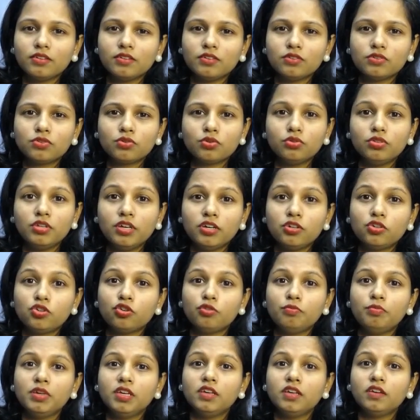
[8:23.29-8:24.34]
So there
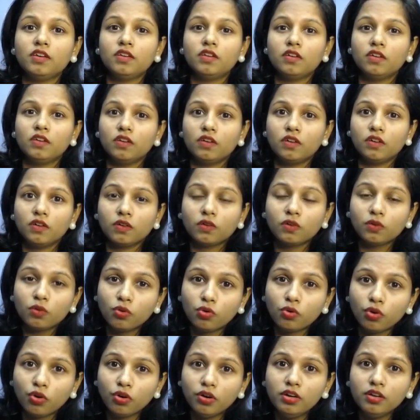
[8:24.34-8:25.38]
should be
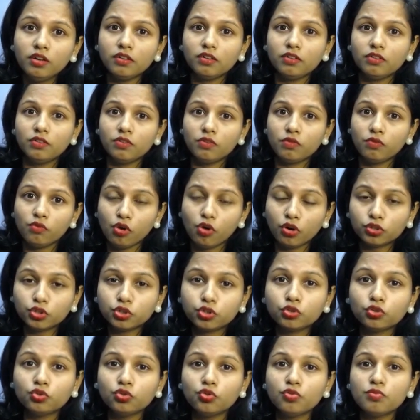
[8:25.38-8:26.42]
good
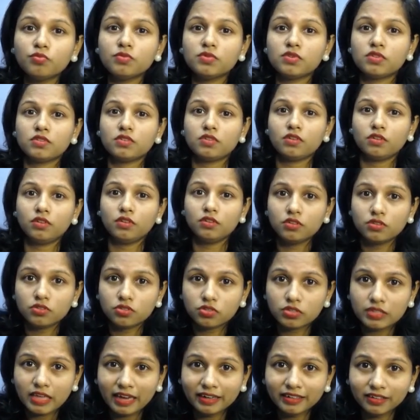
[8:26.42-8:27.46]
washrooms,
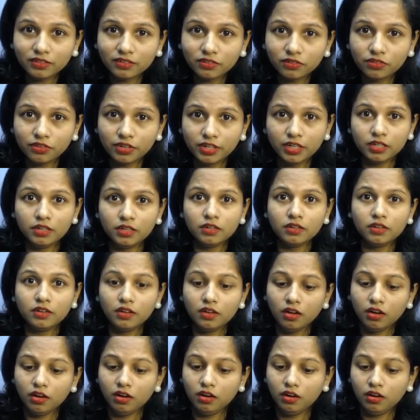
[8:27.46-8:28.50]
sanitary
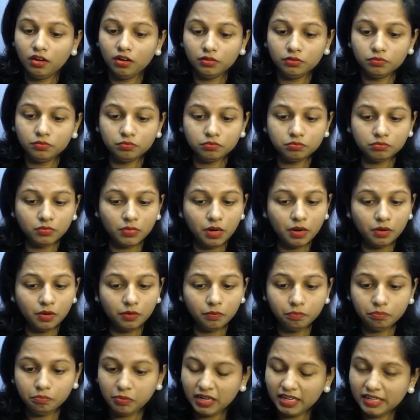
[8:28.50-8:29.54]
uh, uh,
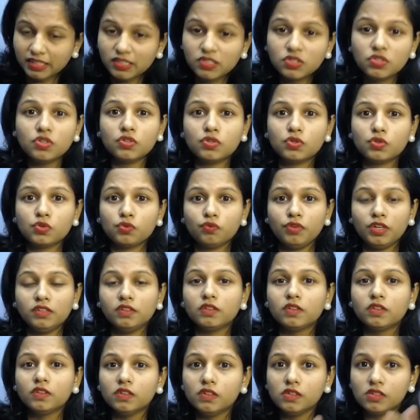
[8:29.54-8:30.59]
places where the
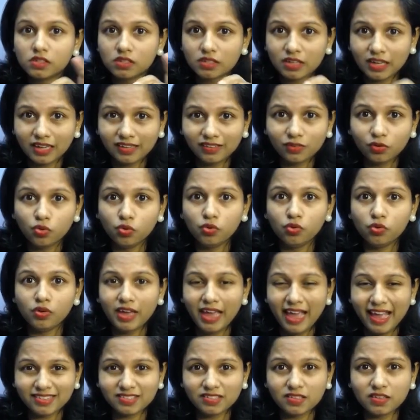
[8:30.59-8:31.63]
girls can go,
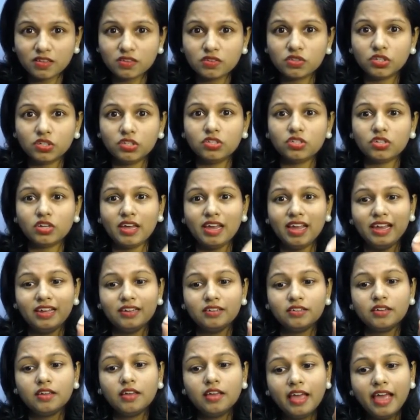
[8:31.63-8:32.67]
access it
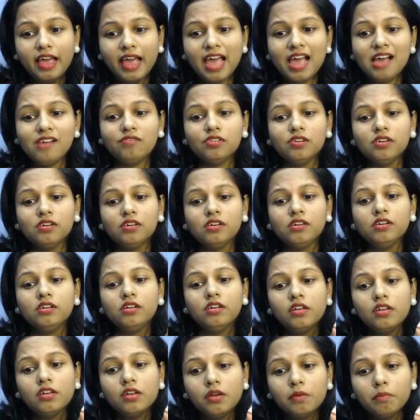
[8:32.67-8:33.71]
and have a
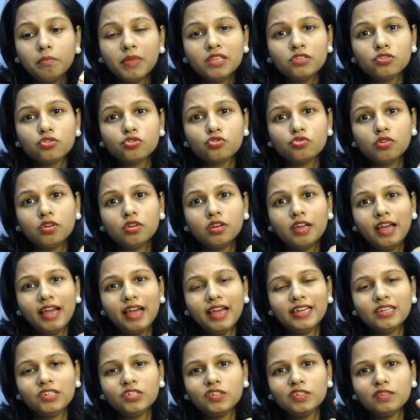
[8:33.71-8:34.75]
menstrual
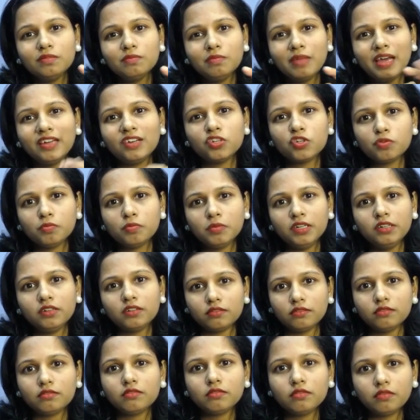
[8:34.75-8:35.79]
hygiene management
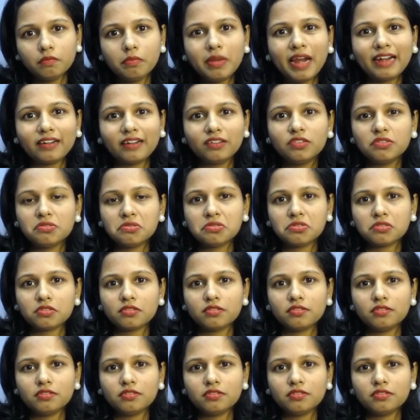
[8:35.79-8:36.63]
practiced,